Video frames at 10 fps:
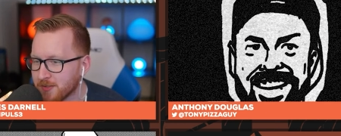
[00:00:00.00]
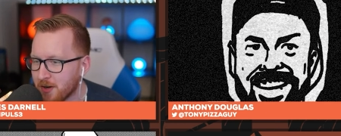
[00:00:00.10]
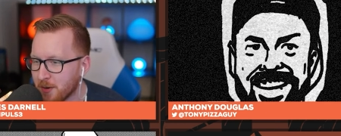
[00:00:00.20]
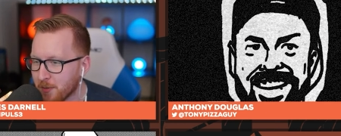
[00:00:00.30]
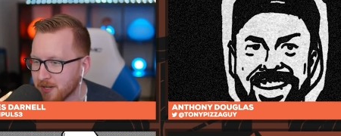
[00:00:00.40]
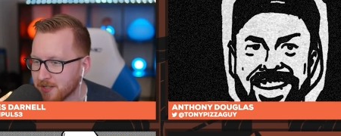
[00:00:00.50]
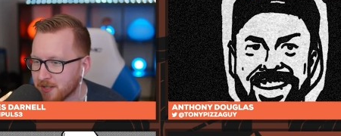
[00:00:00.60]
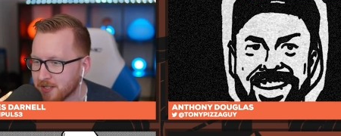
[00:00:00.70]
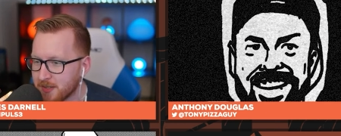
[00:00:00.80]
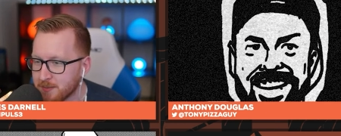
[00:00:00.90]
Speaker 1: the song where he
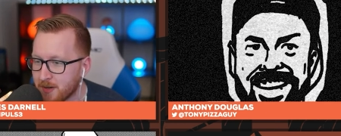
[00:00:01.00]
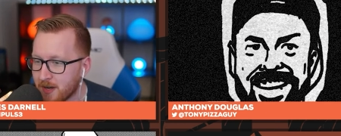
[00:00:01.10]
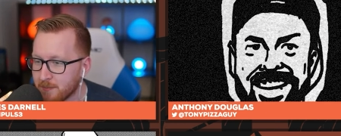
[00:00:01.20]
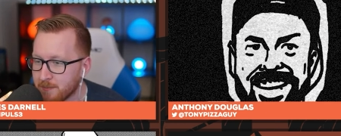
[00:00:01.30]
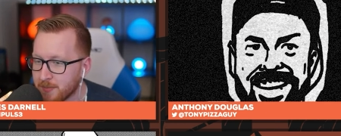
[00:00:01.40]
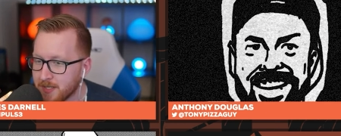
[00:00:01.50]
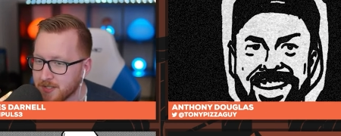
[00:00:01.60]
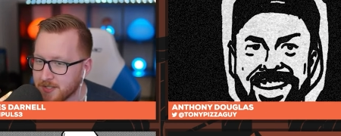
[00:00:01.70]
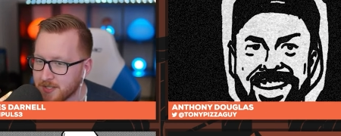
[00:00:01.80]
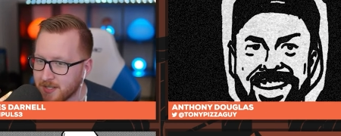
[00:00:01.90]
just talks about his mom
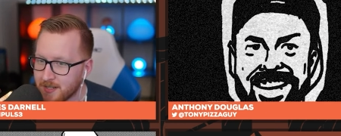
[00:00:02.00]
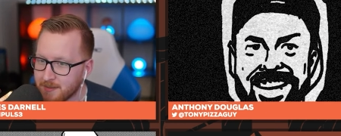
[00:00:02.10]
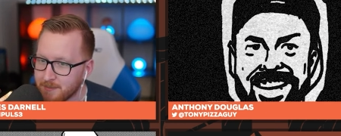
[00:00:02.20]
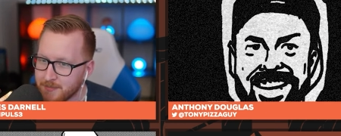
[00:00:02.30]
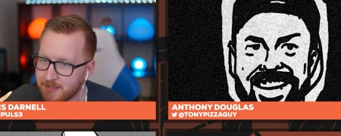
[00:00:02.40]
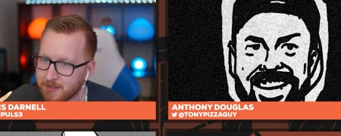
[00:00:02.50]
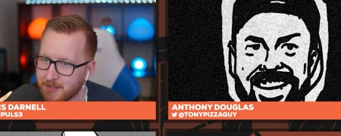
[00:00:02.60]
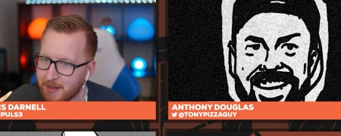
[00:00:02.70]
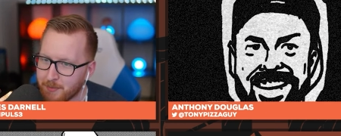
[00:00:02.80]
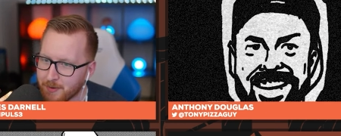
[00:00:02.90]
beating the shit out of him. Just
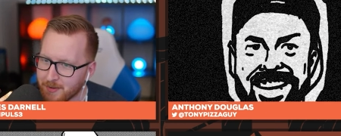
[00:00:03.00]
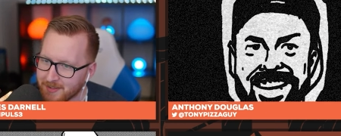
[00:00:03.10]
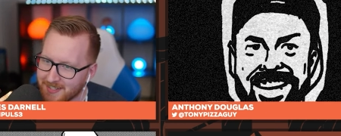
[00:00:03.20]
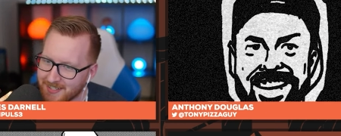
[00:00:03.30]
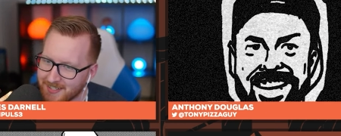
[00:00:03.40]
do that part.